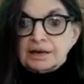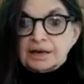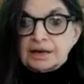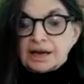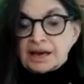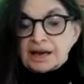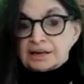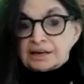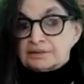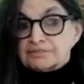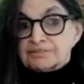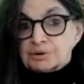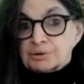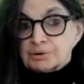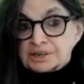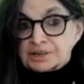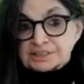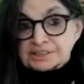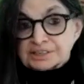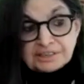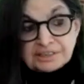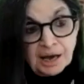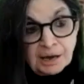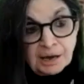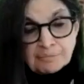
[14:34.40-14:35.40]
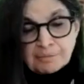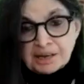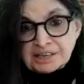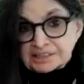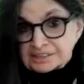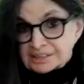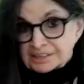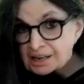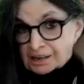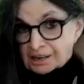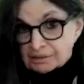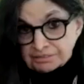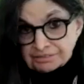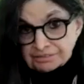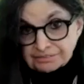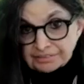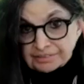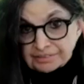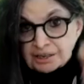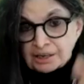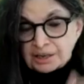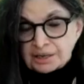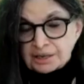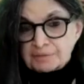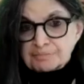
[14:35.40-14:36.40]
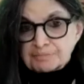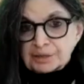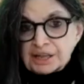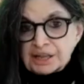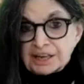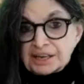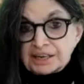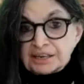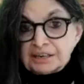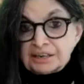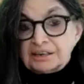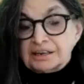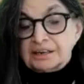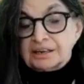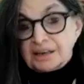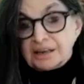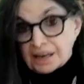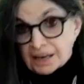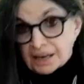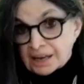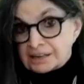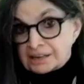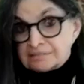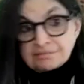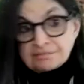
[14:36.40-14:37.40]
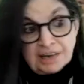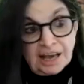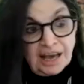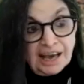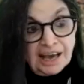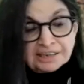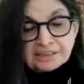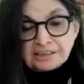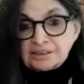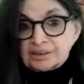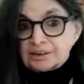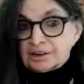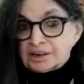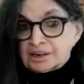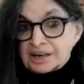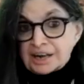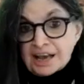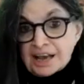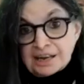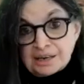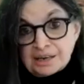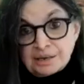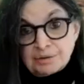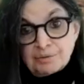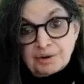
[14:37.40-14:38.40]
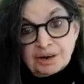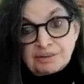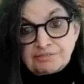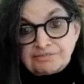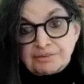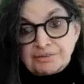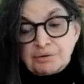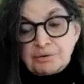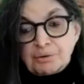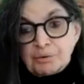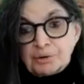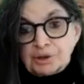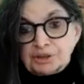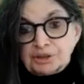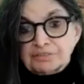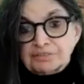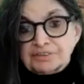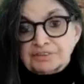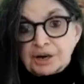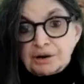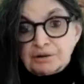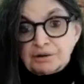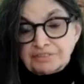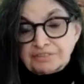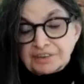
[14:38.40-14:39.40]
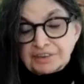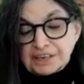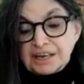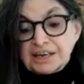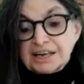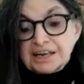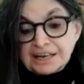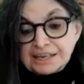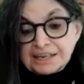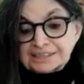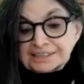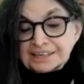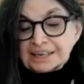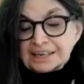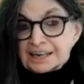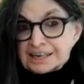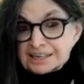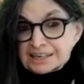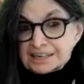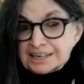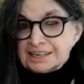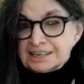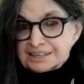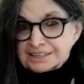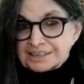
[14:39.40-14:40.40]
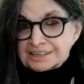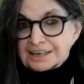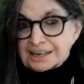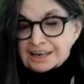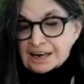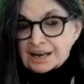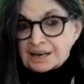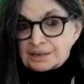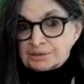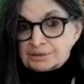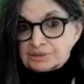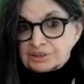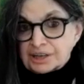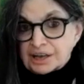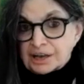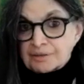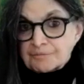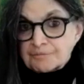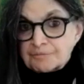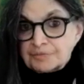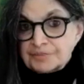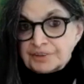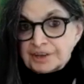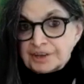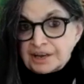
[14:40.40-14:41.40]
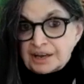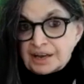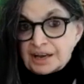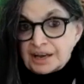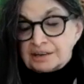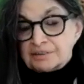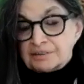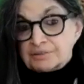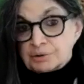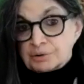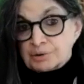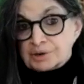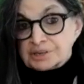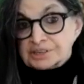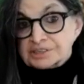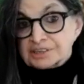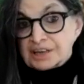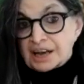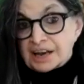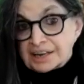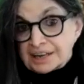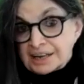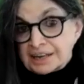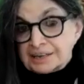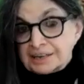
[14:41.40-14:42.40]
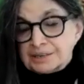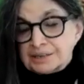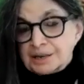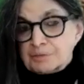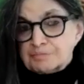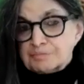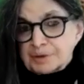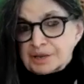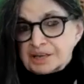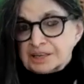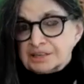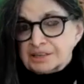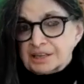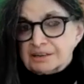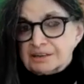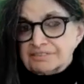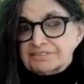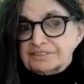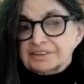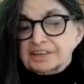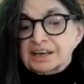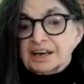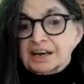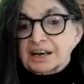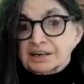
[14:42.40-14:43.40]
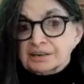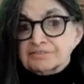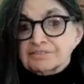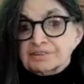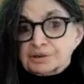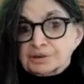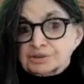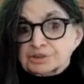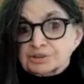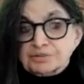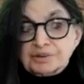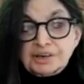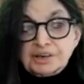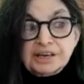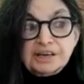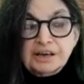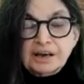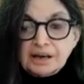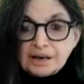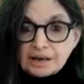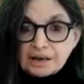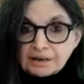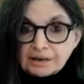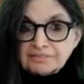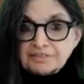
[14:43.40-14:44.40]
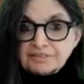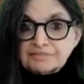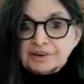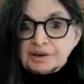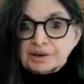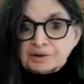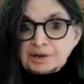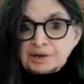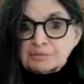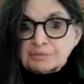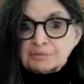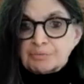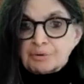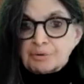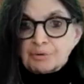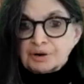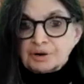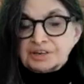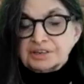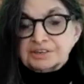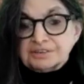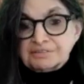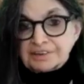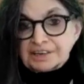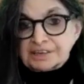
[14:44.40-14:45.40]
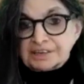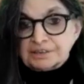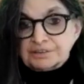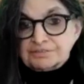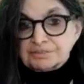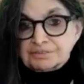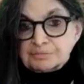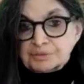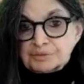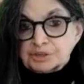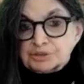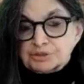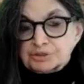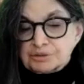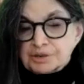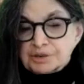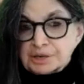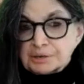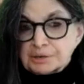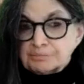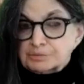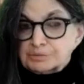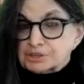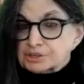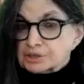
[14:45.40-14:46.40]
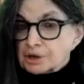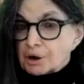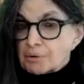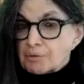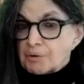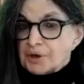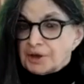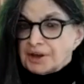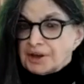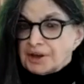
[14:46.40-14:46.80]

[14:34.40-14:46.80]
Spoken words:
and of course got myself on a plane and hadn't gone anywhere for all of COVID. Said I needed to get out there, and of course I end up being there for the anniversary of a very important event from the dream. So